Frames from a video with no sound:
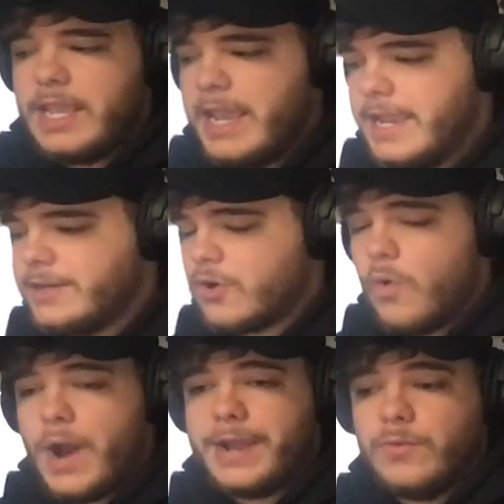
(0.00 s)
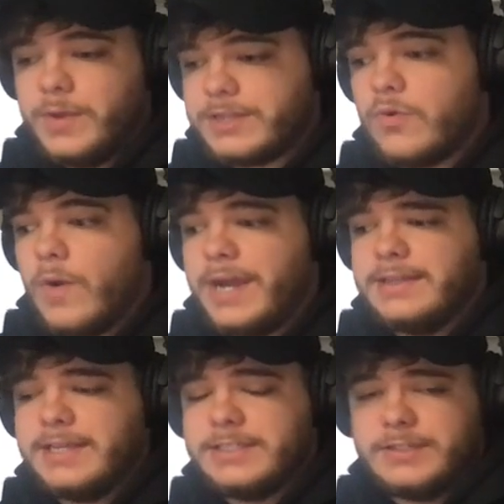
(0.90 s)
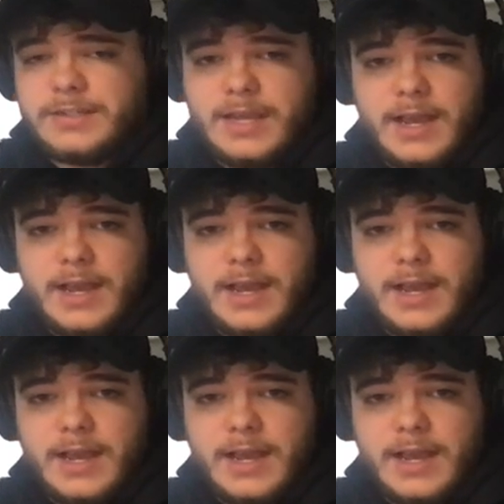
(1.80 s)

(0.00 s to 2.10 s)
and Kawhi Leonard,